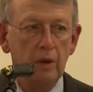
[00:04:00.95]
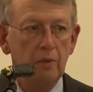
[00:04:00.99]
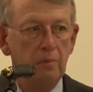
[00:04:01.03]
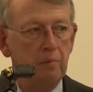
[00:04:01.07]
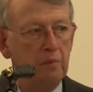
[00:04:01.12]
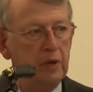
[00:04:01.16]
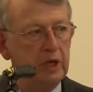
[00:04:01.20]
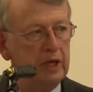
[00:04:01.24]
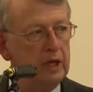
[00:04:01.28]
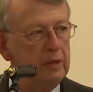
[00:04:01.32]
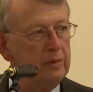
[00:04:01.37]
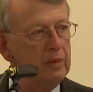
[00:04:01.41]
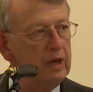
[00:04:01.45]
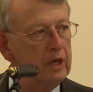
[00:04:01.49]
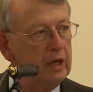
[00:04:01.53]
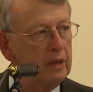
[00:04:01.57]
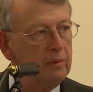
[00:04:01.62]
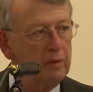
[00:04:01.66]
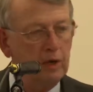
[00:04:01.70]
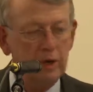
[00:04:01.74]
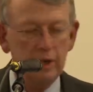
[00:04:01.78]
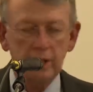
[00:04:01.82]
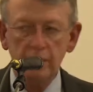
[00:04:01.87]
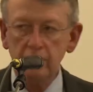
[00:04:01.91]
Many, many,
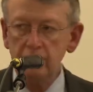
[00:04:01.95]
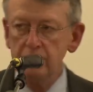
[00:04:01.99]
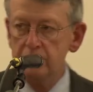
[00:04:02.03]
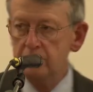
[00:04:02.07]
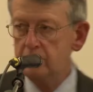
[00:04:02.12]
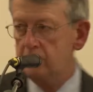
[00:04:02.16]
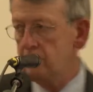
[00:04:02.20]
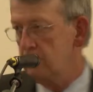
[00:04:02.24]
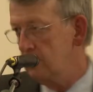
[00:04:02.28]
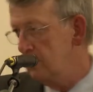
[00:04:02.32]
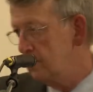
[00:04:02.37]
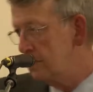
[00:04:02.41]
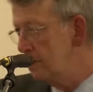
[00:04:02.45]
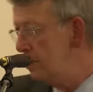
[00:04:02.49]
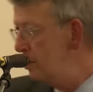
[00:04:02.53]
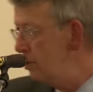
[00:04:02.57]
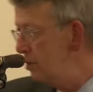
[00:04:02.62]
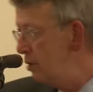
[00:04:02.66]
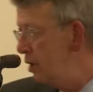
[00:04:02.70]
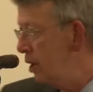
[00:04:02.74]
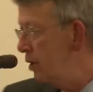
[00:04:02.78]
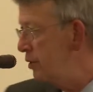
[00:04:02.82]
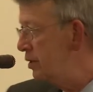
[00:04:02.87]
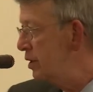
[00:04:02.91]
many of the students, and you
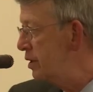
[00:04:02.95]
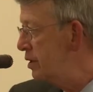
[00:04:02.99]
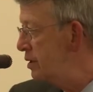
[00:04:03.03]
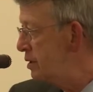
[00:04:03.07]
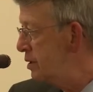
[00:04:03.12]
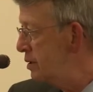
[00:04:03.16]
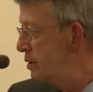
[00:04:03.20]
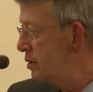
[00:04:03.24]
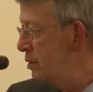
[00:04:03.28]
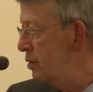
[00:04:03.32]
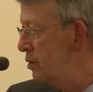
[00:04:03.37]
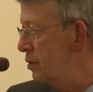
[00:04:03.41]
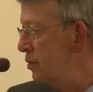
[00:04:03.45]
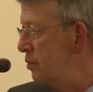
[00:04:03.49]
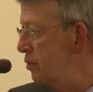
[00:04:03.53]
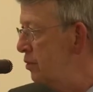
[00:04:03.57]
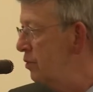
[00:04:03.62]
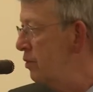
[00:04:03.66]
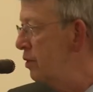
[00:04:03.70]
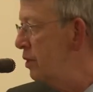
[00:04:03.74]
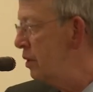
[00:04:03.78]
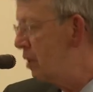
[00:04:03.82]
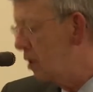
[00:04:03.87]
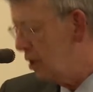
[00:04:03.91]
know this,
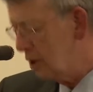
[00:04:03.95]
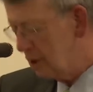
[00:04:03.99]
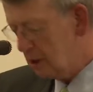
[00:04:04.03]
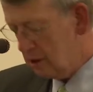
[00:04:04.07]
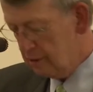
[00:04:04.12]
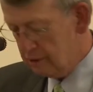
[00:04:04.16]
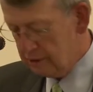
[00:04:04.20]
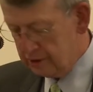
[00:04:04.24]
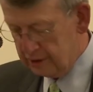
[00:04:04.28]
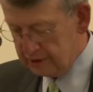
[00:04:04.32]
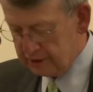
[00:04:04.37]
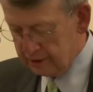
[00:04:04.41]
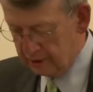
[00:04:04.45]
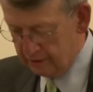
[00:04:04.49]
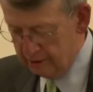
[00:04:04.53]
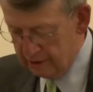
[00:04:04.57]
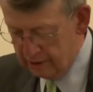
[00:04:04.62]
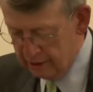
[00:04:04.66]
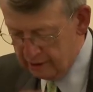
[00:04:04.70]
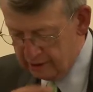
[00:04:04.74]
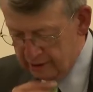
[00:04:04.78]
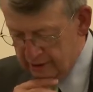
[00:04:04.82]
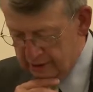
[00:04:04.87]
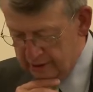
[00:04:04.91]
who are coming to
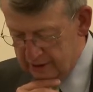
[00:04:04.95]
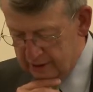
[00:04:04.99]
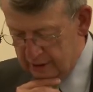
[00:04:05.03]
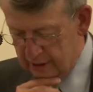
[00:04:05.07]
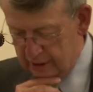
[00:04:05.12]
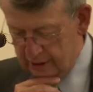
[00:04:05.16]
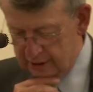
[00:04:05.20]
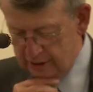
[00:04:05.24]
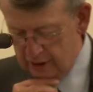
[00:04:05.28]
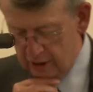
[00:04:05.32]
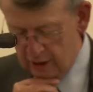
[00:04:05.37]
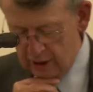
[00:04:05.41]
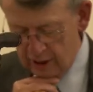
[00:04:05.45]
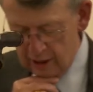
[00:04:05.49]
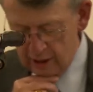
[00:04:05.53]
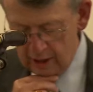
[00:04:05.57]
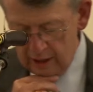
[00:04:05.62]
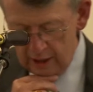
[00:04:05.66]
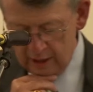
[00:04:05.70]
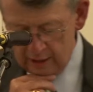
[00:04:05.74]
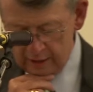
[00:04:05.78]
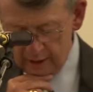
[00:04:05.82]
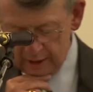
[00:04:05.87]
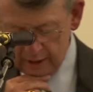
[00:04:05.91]
seminary these days are not
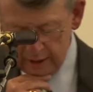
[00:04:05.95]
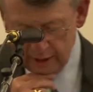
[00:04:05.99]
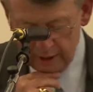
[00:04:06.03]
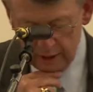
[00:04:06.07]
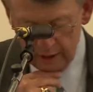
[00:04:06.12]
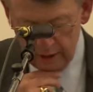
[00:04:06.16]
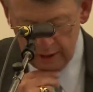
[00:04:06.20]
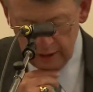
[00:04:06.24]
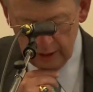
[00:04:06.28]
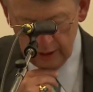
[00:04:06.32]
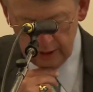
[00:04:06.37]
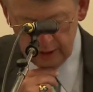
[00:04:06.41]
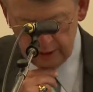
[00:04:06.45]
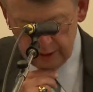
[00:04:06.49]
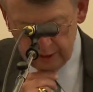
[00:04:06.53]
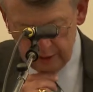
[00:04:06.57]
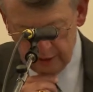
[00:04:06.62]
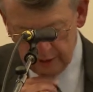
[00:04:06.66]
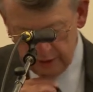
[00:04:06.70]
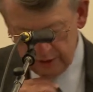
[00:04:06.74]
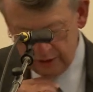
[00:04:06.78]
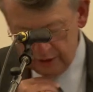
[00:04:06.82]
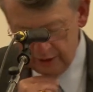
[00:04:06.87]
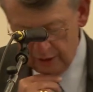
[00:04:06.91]
like
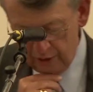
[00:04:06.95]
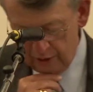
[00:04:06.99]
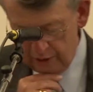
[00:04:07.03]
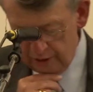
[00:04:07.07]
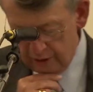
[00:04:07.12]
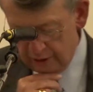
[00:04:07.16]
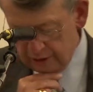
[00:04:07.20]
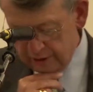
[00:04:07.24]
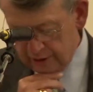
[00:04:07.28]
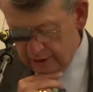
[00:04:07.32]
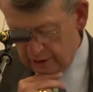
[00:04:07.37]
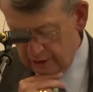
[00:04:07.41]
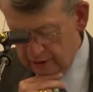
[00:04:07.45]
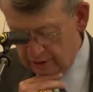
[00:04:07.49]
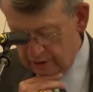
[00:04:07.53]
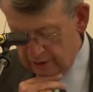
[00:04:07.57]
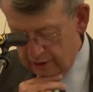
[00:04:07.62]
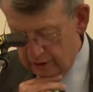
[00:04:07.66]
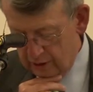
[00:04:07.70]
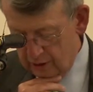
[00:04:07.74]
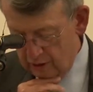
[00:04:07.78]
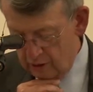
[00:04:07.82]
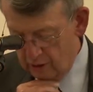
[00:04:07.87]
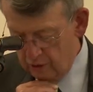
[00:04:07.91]
students 30 years ago.
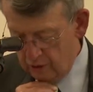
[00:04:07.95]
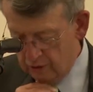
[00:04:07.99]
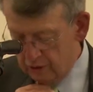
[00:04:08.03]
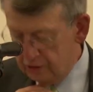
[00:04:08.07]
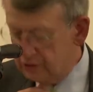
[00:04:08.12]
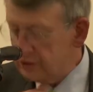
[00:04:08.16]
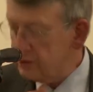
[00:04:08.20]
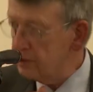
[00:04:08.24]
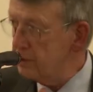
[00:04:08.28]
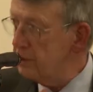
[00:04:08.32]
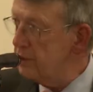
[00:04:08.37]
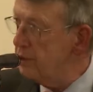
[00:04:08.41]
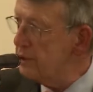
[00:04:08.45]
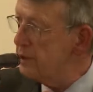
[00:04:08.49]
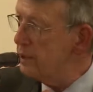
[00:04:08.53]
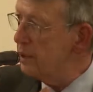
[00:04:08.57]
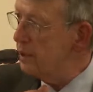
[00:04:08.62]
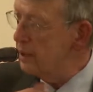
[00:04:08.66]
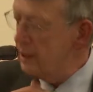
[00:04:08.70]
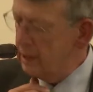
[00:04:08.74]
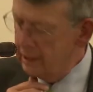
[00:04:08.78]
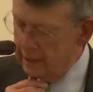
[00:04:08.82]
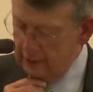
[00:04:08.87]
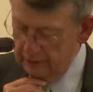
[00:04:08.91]
They're older students. They're
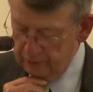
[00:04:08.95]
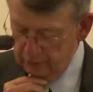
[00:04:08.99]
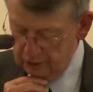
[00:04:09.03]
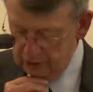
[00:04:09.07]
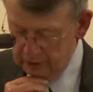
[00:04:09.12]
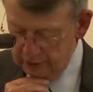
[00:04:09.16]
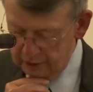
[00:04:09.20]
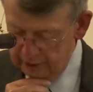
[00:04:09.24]
not able to